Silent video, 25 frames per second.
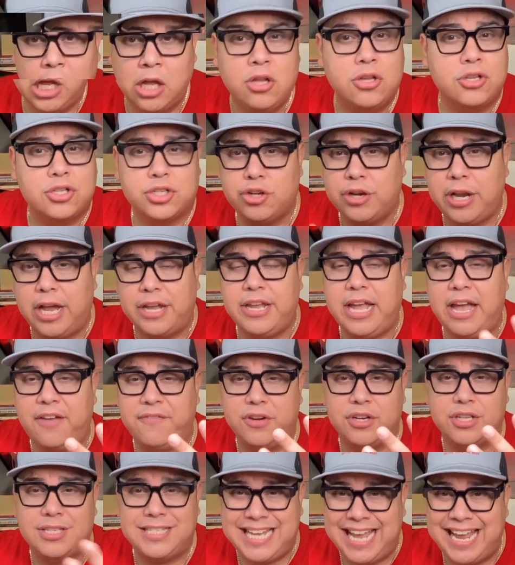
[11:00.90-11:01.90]
So now you have
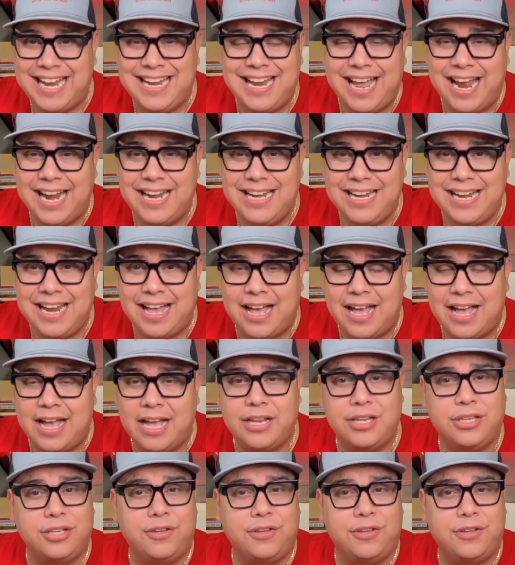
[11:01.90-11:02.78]
your ten ninety-nine,